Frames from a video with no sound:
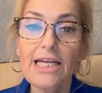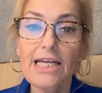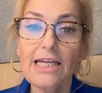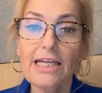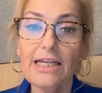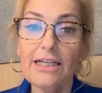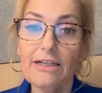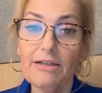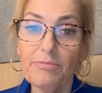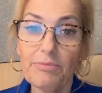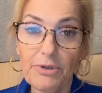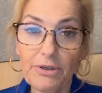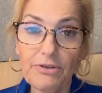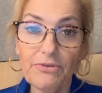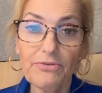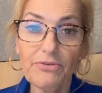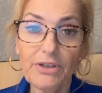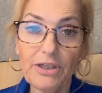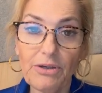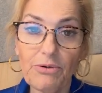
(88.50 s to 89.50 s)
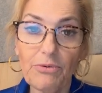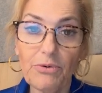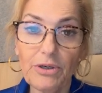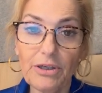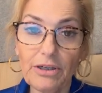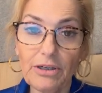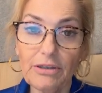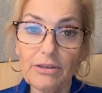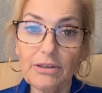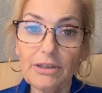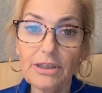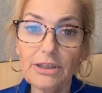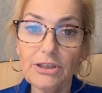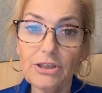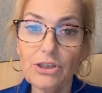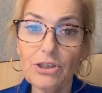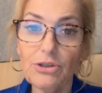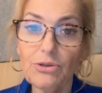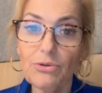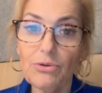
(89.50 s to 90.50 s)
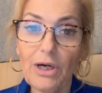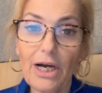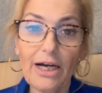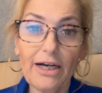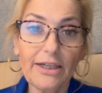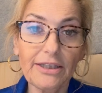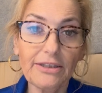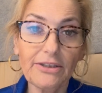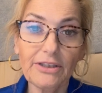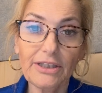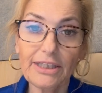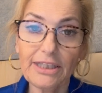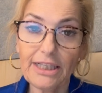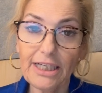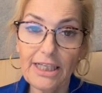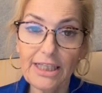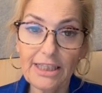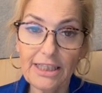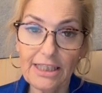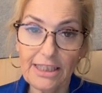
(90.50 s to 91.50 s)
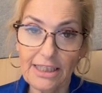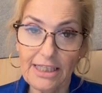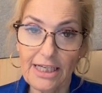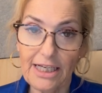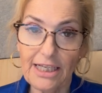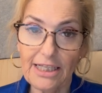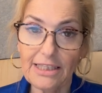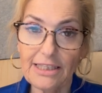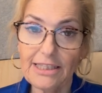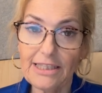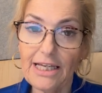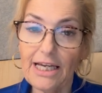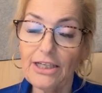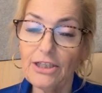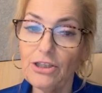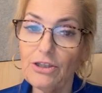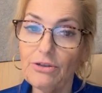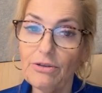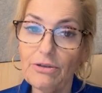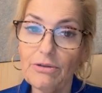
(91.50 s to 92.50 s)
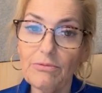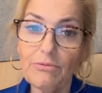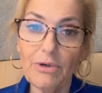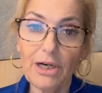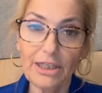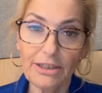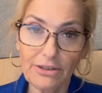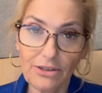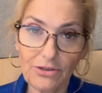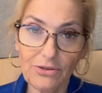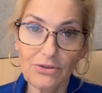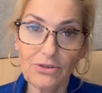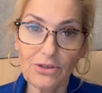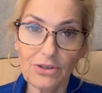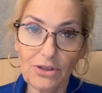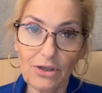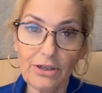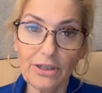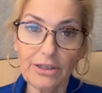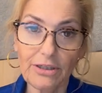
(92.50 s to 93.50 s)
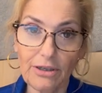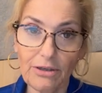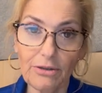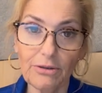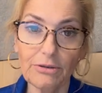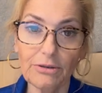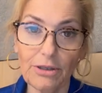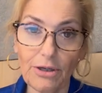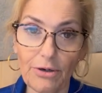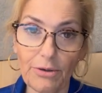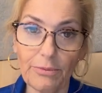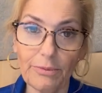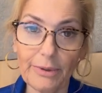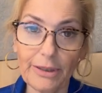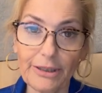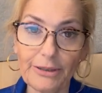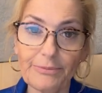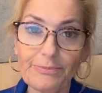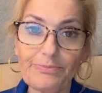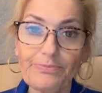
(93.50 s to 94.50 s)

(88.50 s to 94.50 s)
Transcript: in a perfect world to 180 days and you don't want to start all over.